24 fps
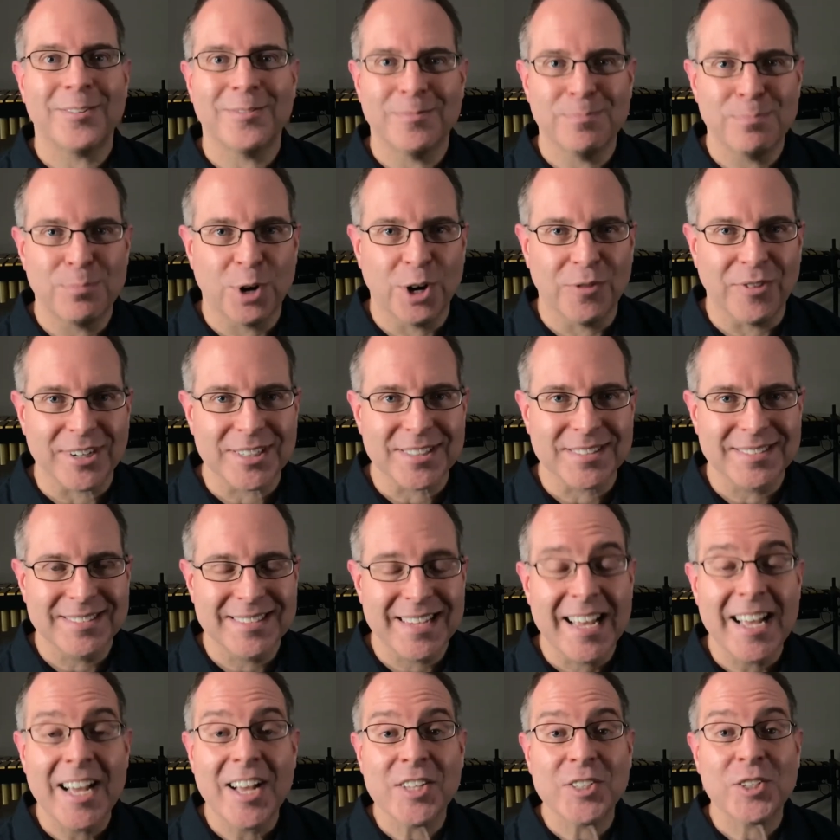Perfect.
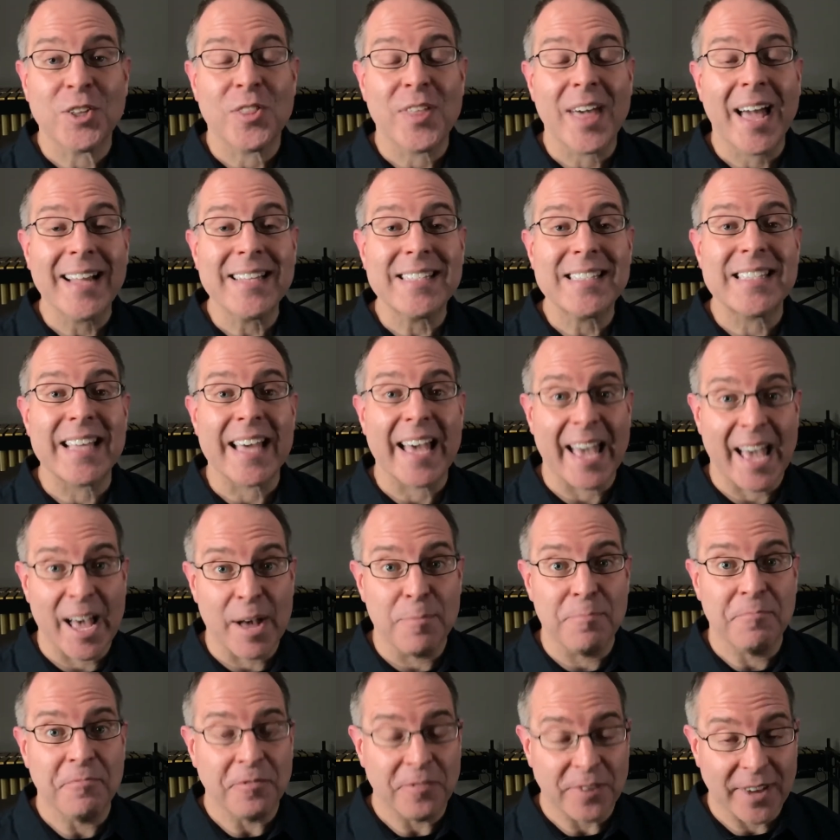So that's the
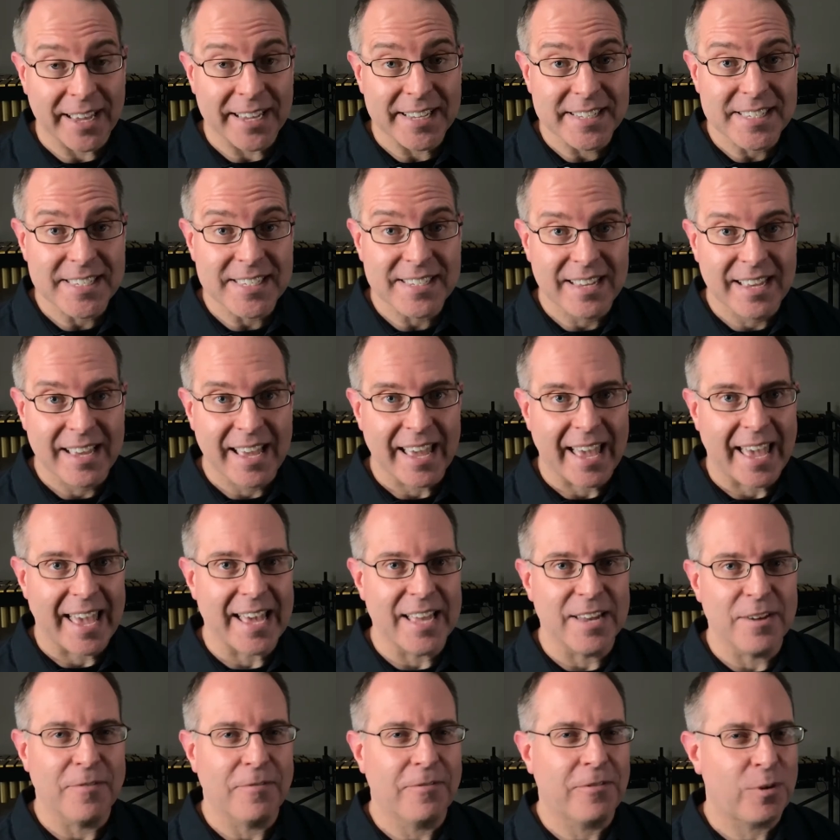M face.
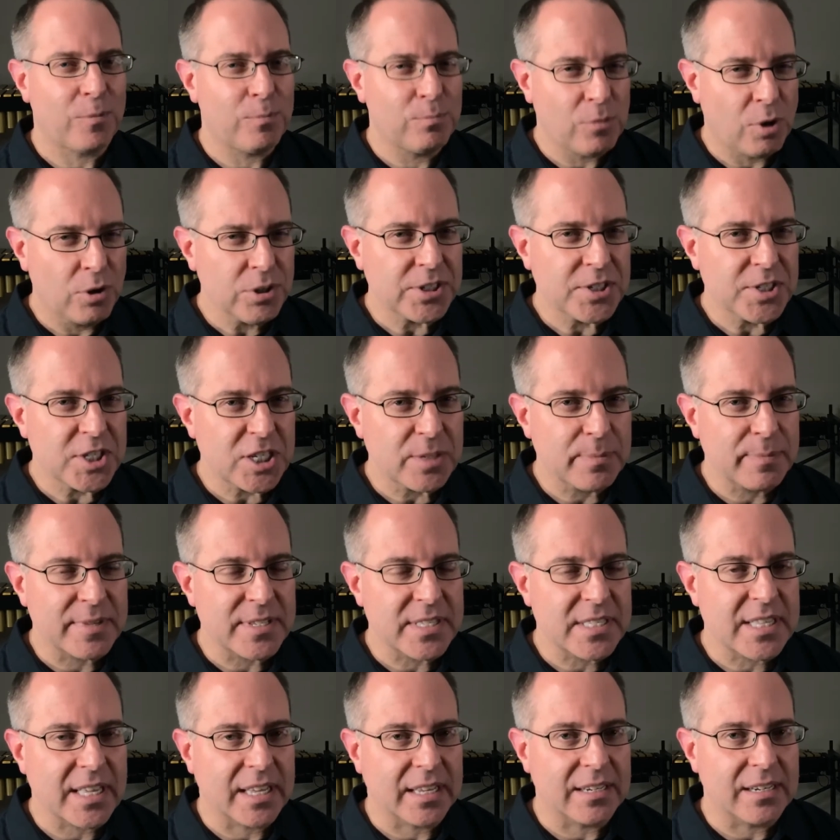And for most instruments
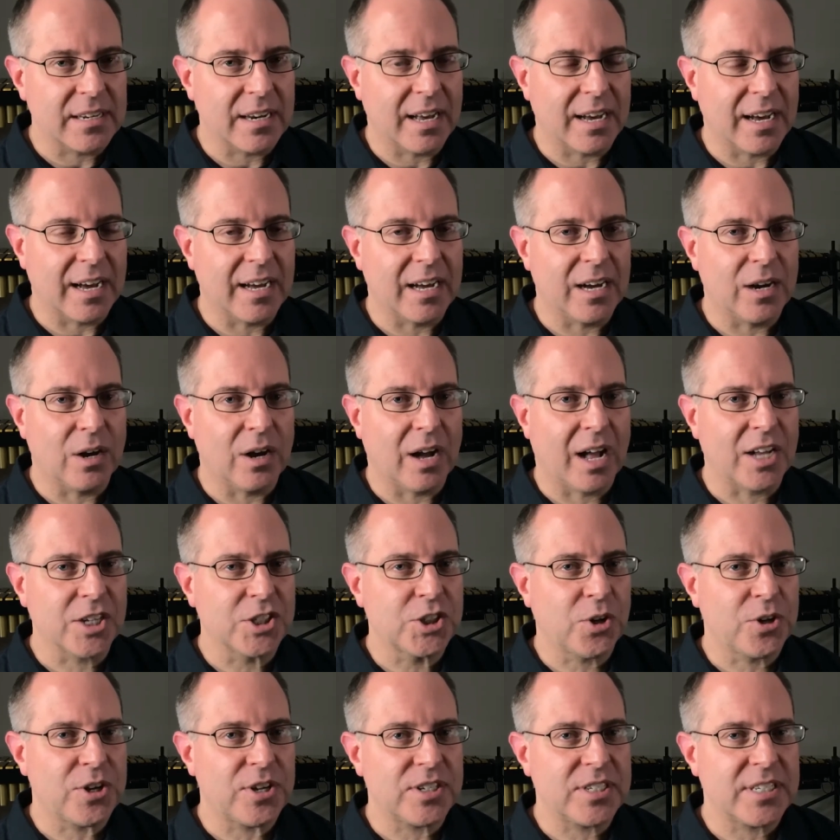that I'll show
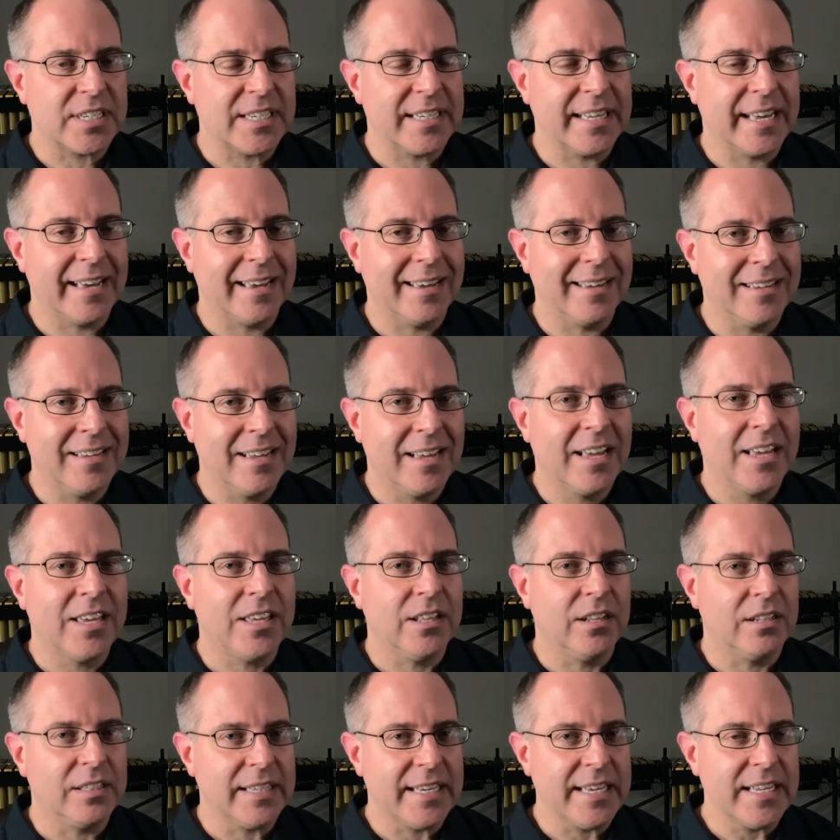you today,
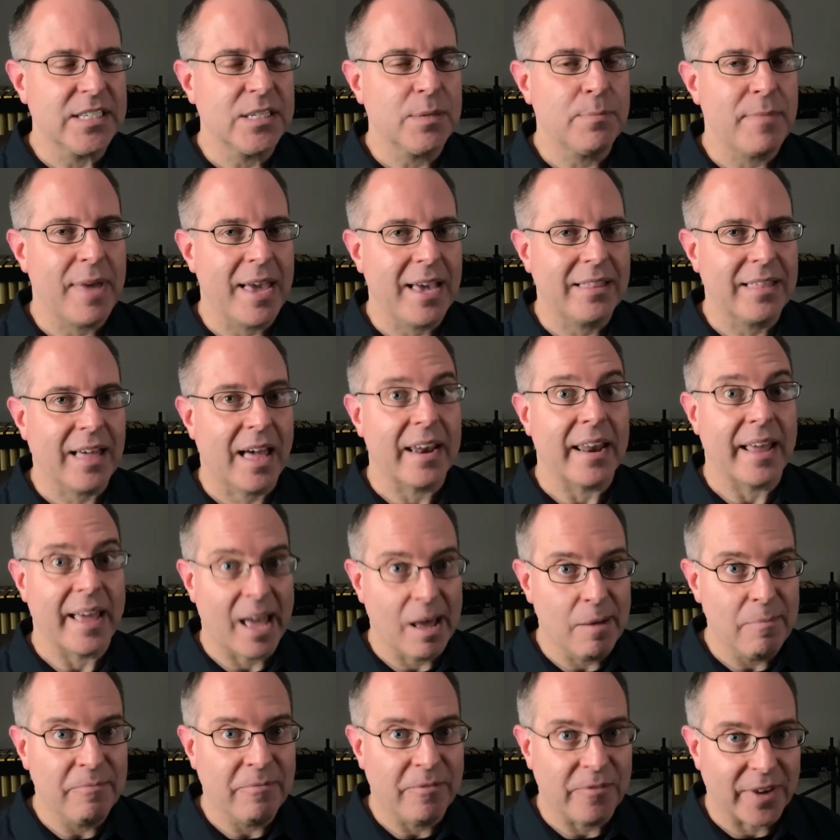you'll need to make that
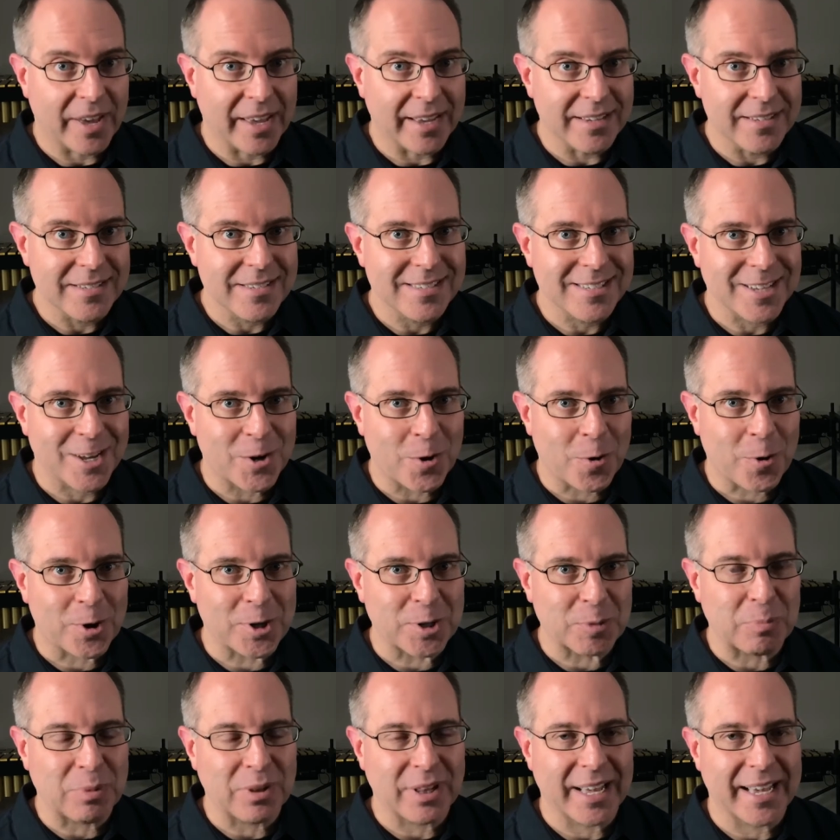M face in order to
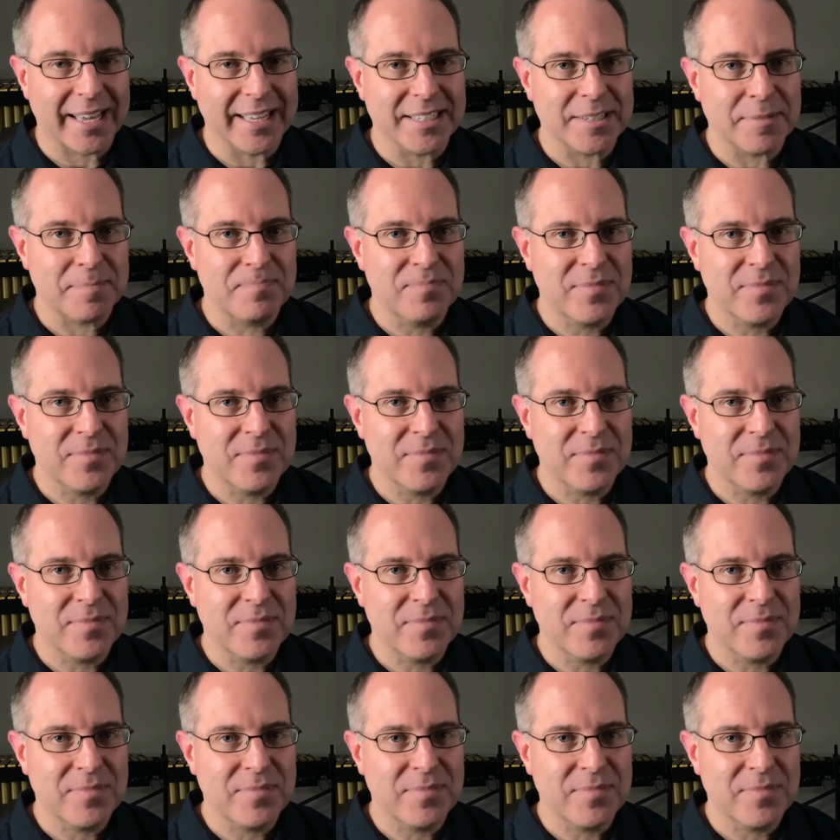play it.